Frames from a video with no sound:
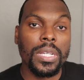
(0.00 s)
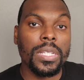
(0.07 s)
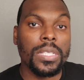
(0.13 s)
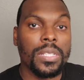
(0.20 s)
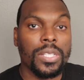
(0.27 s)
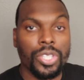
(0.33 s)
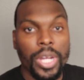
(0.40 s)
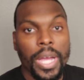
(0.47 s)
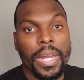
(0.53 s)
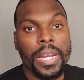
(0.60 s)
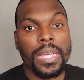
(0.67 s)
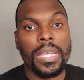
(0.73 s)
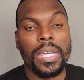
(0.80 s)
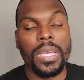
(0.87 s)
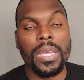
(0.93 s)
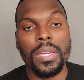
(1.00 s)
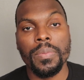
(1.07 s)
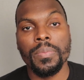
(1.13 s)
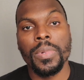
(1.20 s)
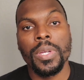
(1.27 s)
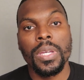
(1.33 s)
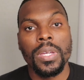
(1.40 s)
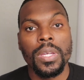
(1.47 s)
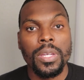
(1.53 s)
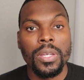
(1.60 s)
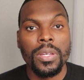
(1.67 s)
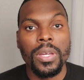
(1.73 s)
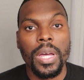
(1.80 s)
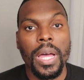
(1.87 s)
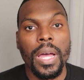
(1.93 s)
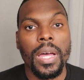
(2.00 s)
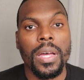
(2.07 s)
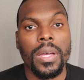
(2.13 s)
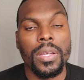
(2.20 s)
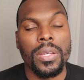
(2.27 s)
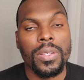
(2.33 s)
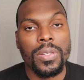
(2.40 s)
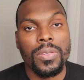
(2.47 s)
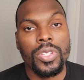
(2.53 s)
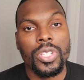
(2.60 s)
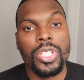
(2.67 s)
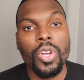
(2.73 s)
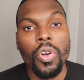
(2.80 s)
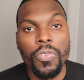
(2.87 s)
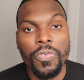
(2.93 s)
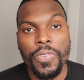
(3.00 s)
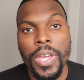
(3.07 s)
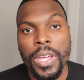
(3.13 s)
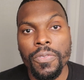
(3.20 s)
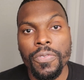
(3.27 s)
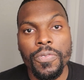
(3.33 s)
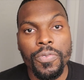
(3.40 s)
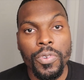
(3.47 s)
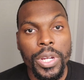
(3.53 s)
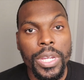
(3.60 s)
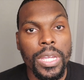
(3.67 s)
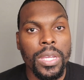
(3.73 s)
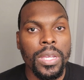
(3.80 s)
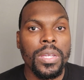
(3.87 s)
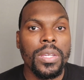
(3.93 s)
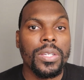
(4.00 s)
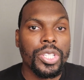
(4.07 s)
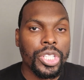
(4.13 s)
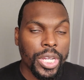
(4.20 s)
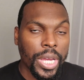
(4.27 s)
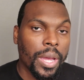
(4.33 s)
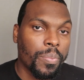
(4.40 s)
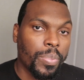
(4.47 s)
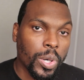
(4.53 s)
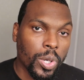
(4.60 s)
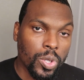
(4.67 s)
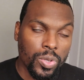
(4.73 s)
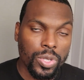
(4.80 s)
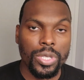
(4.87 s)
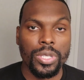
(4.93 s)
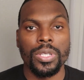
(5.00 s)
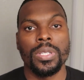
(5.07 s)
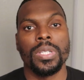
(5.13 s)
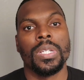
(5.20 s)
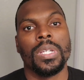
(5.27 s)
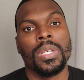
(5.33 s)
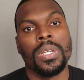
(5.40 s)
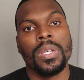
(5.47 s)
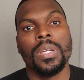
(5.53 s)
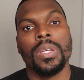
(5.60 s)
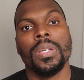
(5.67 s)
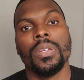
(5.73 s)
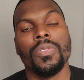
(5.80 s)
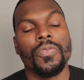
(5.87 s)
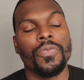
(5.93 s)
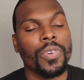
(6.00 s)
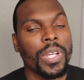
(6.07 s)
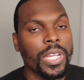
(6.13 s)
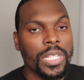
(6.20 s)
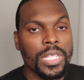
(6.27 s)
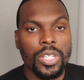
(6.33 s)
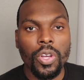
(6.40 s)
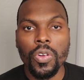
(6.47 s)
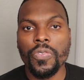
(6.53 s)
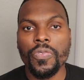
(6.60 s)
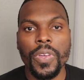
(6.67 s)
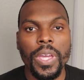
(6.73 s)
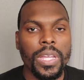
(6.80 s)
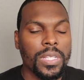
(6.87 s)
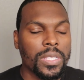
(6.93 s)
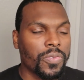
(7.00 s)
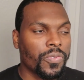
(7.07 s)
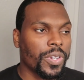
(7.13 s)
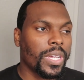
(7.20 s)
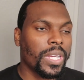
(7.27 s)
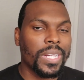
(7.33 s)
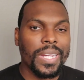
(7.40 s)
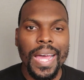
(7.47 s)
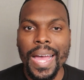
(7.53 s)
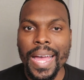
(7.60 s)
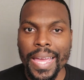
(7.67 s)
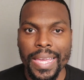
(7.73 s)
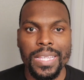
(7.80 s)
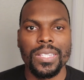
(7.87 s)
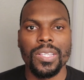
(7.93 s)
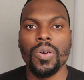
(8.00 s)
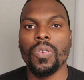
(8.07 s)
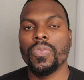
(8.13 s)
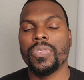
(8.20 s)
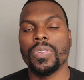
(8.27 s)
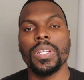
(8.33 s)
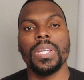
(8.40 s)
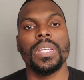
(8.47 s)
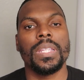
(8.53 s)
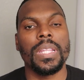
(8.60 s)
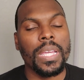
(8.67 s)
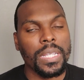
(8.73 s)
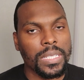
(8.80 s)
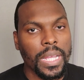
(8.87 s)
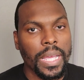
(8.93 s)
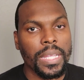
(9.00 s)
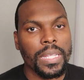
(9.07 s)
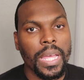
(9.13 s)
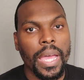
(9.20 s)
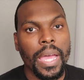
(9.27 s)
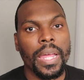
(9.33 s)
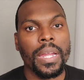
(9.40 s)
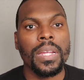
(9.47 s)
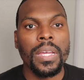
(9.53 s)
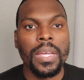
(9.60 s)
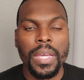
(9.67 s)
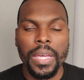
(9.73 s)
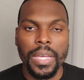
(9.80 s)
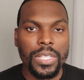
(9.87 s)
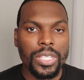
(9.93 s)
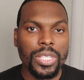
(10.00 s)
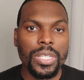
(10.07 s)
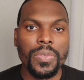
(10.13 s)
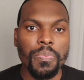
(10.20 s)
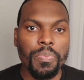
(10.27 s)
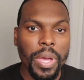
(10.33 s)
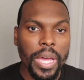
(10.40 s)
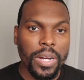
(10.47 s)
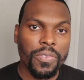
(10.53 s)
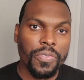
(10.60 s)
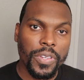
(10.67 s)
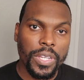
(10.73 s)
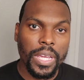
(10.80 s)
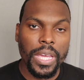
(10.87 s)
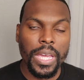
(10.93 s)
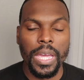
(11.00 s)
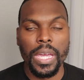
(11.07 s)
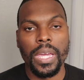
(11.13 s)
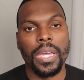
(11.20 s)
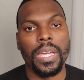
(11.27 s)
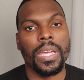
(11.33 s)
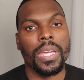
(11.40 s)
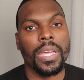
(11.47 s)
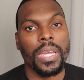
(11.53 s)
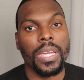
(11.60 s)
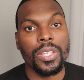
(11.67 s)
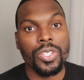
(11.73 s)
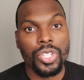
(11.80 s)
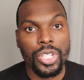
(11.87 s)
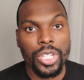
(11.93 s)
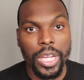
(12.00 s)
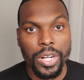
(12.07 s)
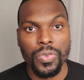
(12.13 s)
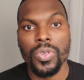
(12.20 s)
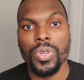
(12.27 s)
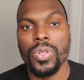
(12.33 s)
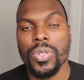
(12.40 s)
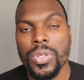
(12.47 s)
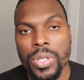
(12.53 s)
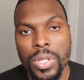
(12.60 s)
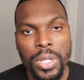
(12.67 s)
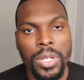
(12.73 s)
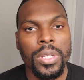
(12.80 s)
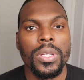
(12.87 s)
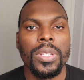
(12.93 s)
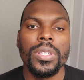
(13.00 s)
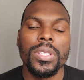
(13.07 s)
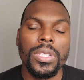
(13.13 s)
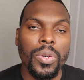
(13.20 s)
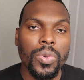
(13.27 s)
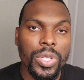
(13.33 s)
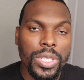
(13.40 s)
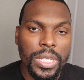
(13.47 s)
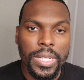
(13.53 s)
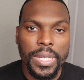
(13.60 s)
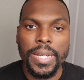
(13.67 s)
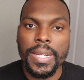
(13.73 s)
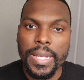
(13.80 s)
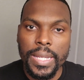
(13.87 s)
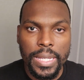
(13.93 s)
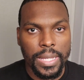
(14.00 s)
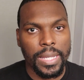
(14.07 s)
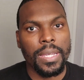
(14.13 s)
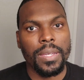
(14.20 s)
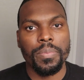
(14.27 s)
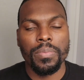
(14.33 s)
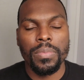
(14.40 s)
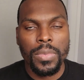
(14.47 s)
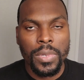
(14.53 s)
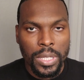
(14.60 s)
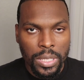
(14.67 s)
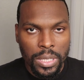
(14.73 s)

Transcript: is to try to keep sulfate-free shampoos. Free of sulfates, free of dyes, hopefully, things like that. It's just better for your hair in general. So it's good to keep